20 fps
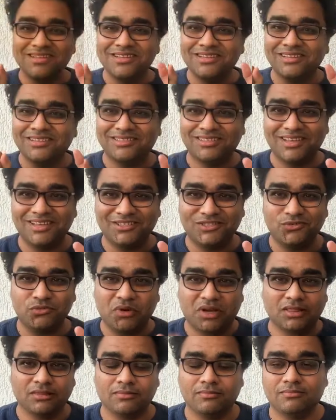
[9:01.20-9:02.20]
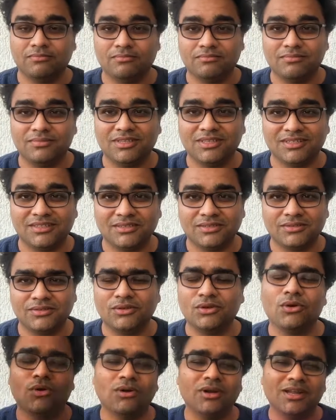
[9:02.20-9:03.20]
Sixth one is
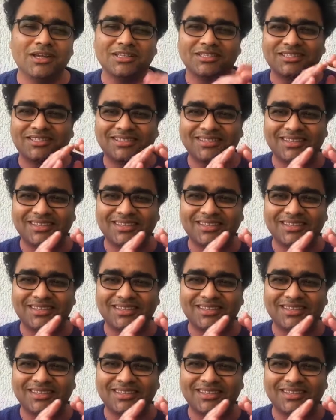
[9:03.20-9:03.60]
called as